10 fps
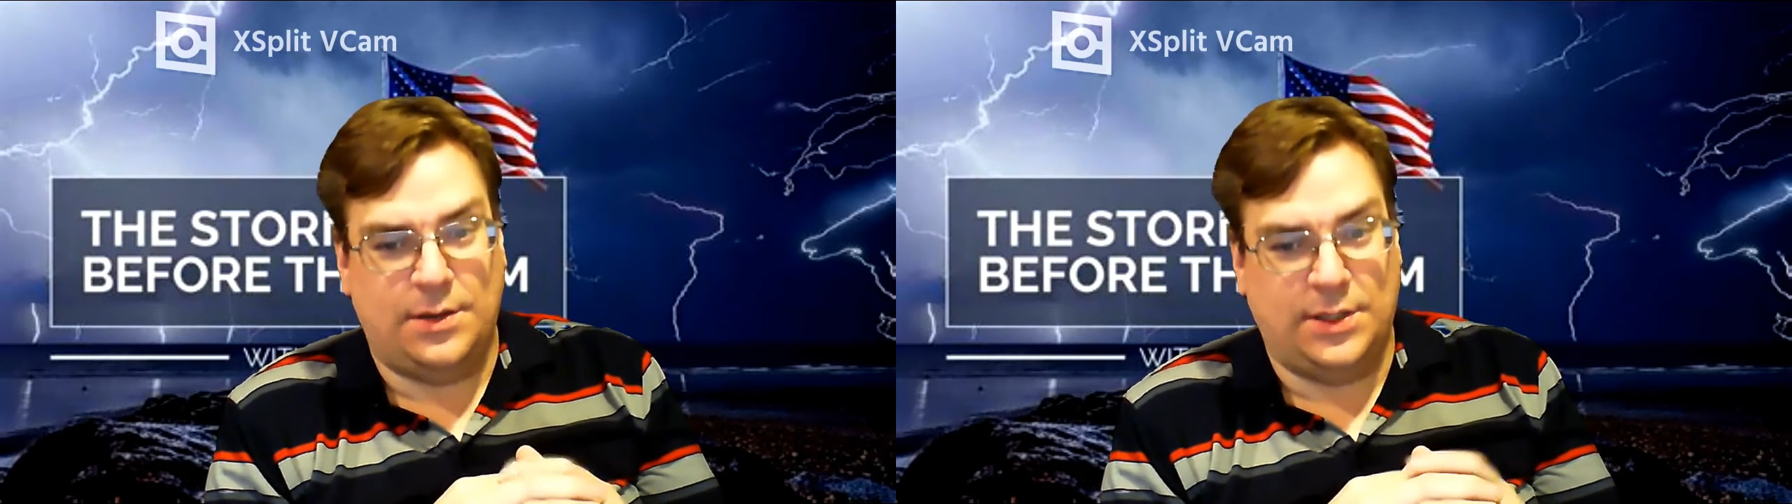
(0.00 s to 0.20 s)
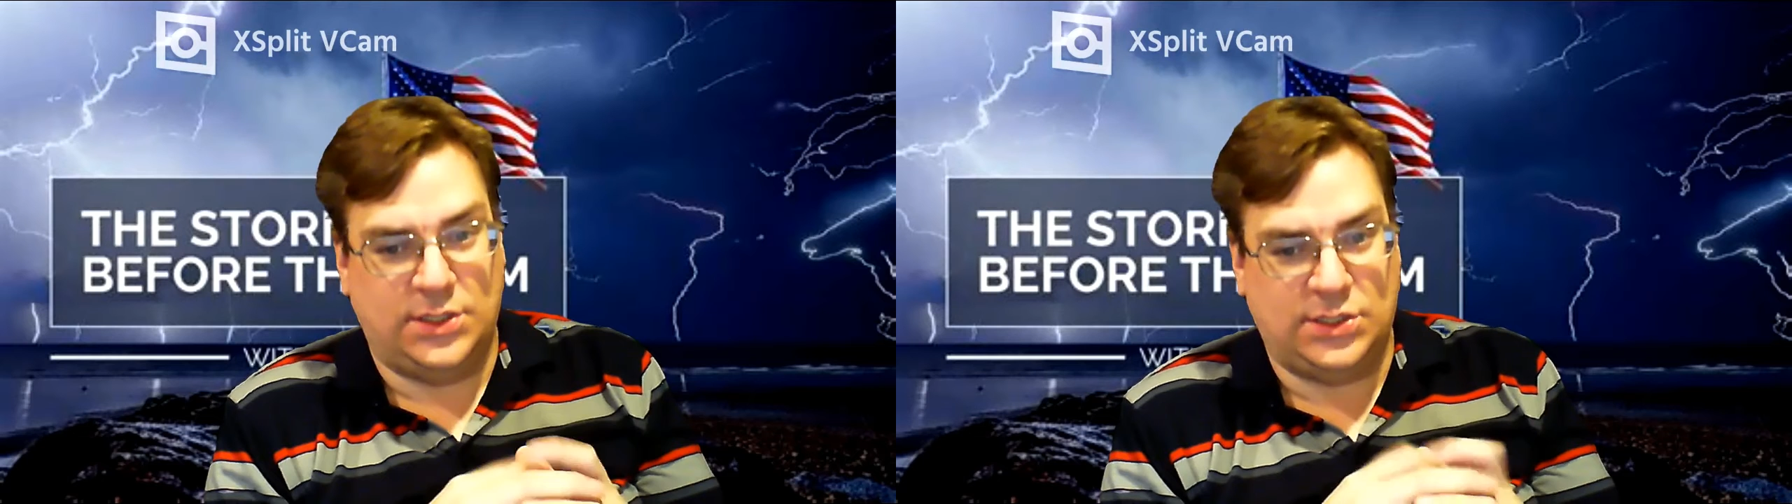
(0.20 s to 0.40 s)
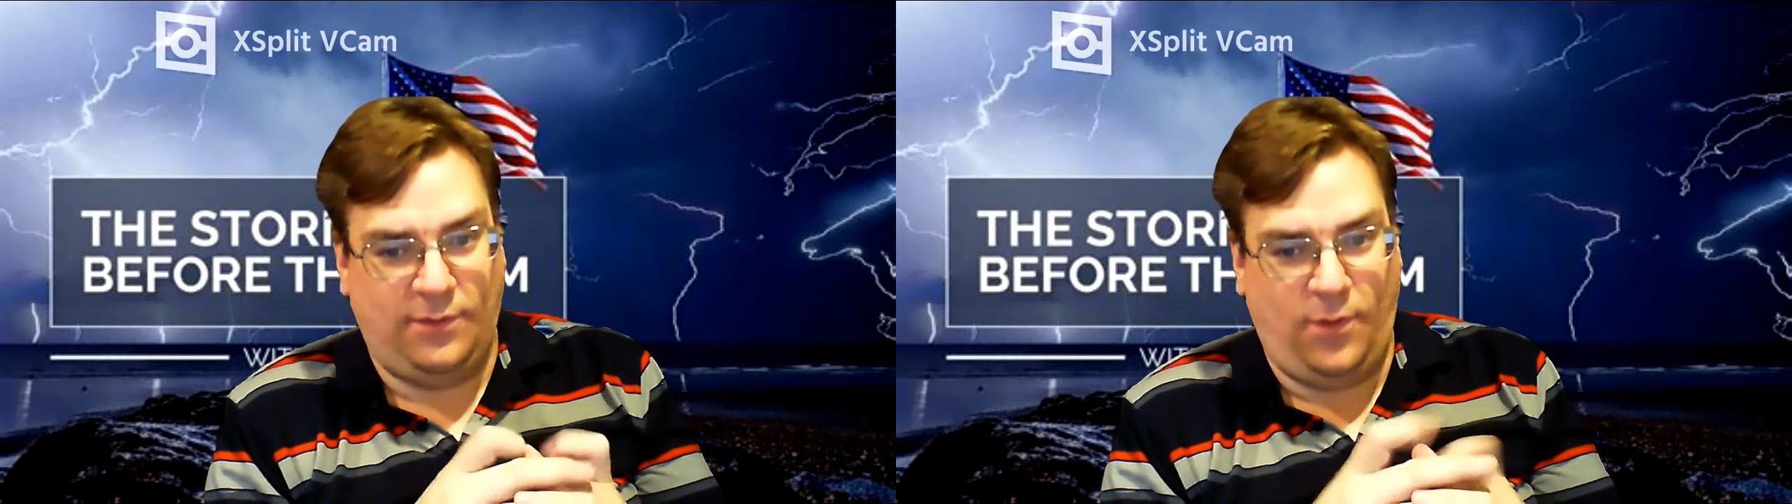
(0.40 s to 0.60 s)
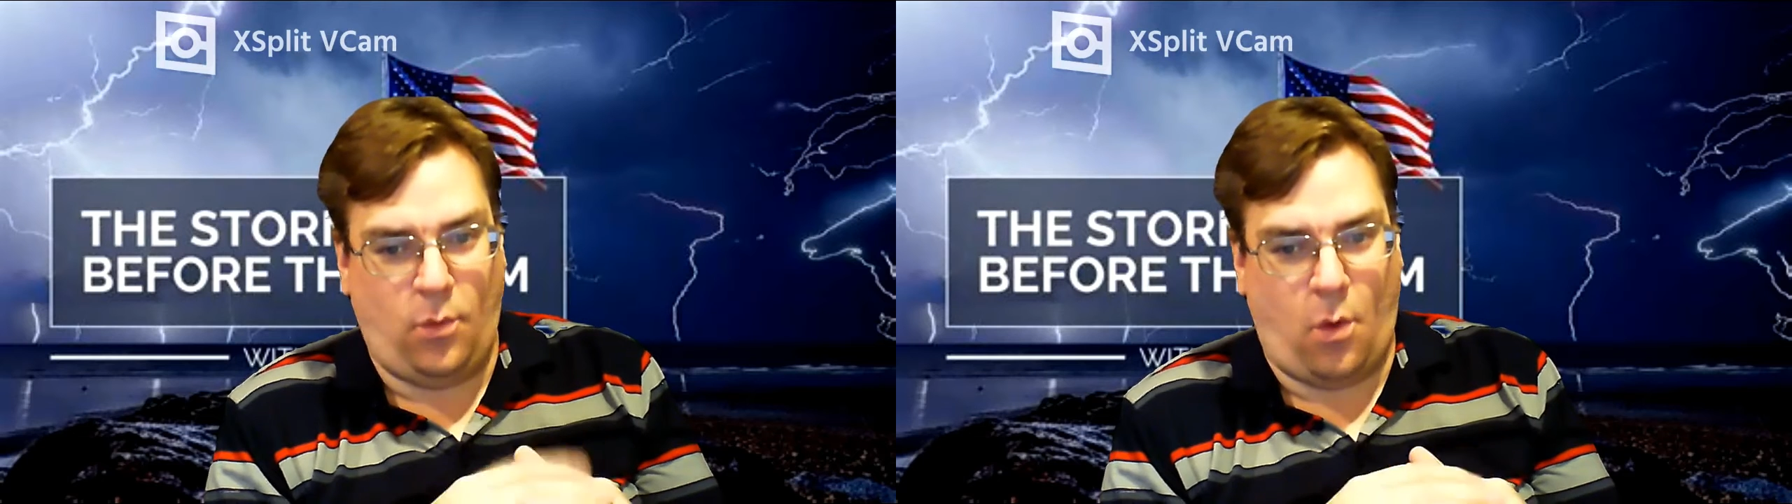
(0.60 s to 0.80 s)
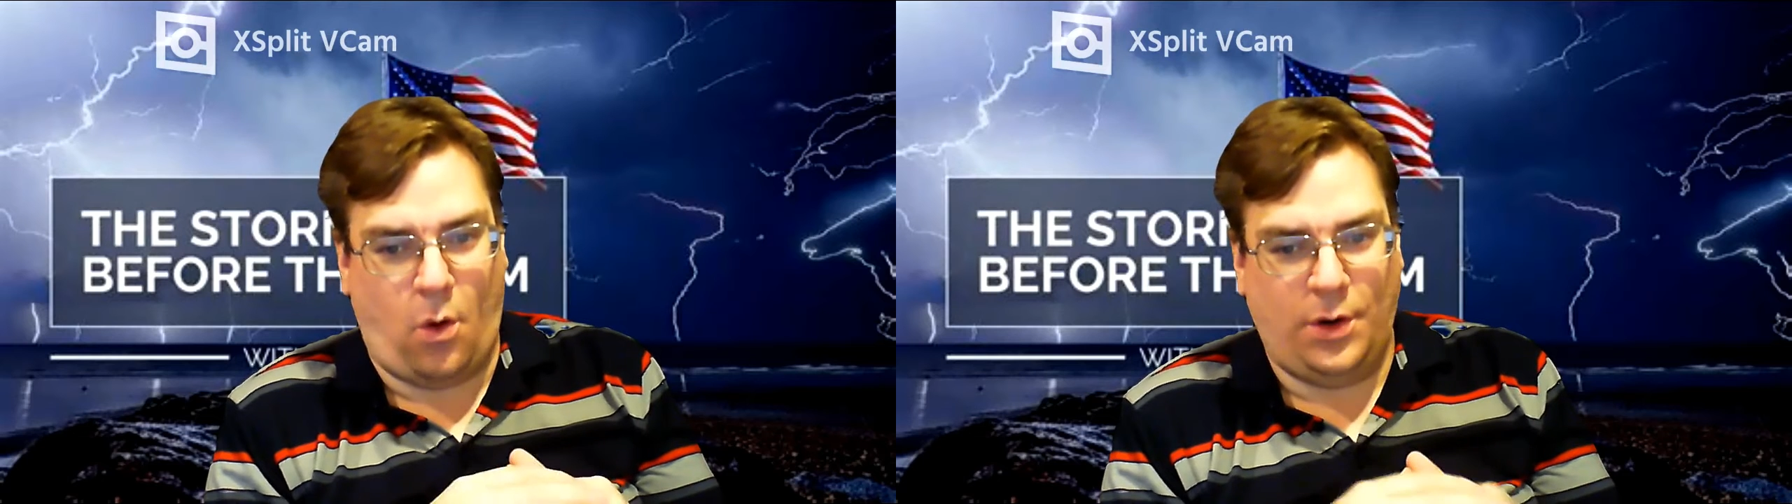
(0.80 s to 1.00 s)
the Civil
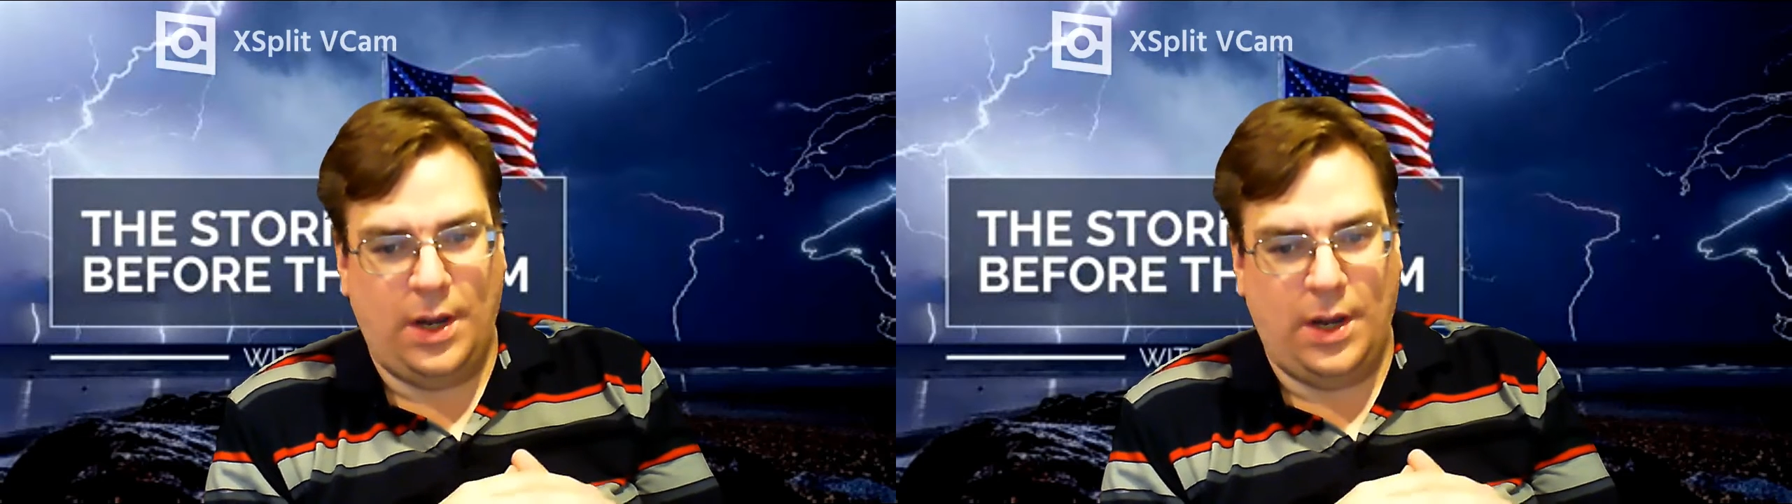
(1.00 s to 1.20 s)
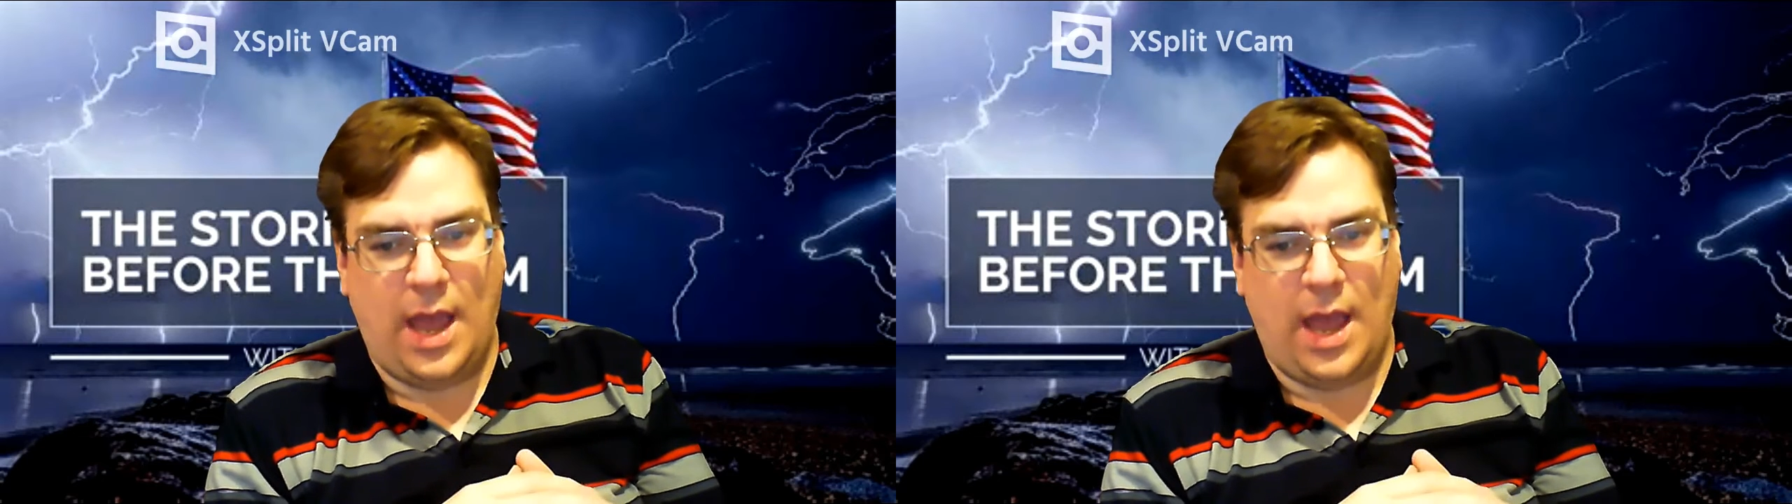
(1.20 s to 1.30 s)
War,